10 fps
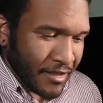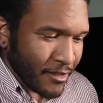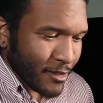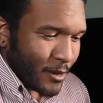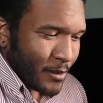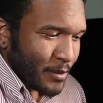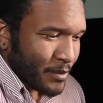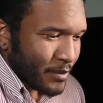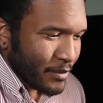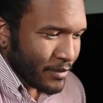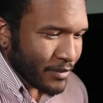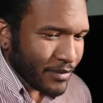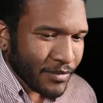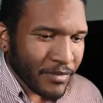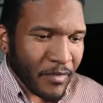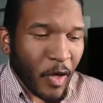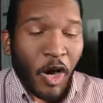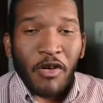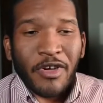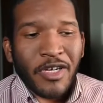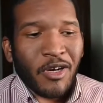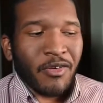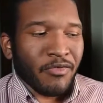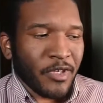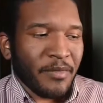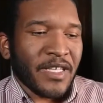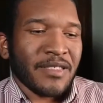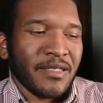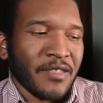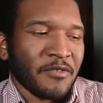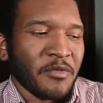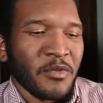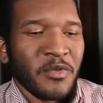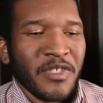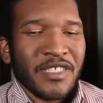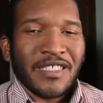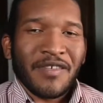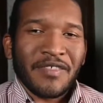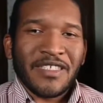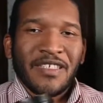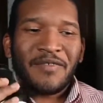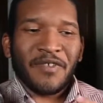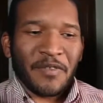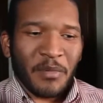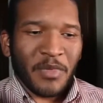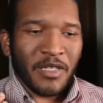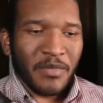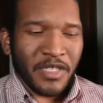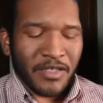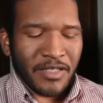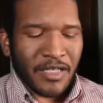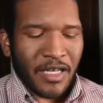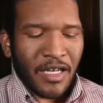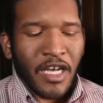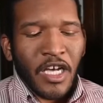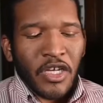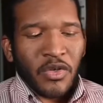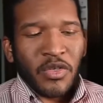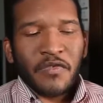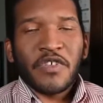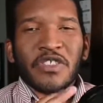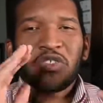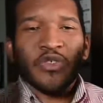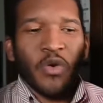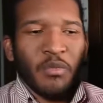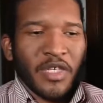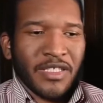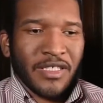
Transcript: So already off rip, that's the difference between a 17 and 50 millimeter, is that you can fit so much